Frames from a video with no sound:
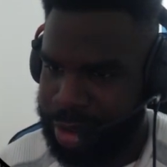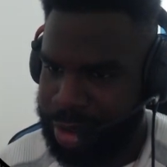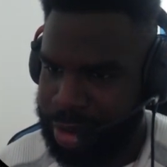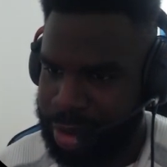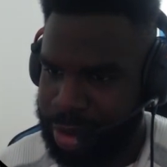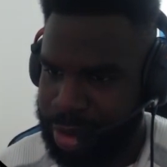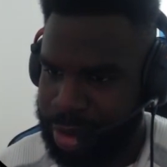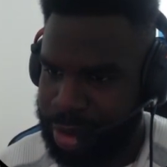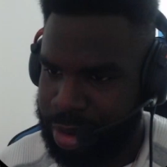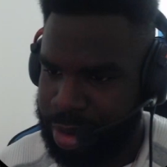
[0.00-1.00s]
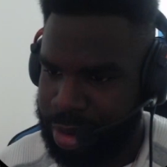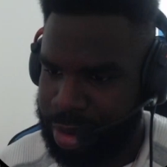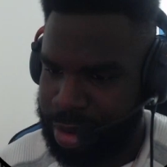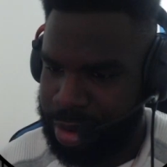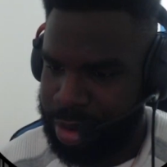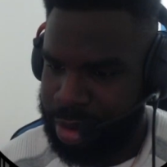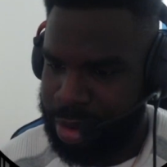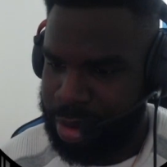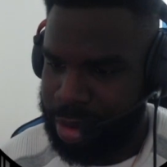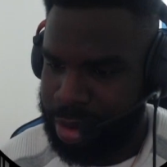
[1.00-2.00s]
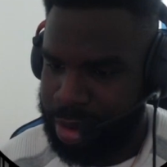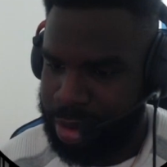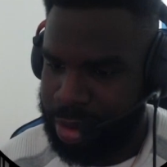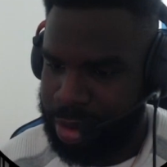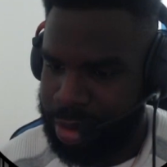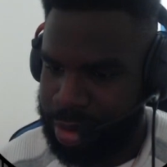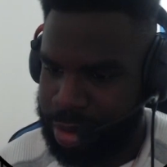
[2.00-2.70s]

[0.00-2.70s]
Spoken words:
Nothing is said.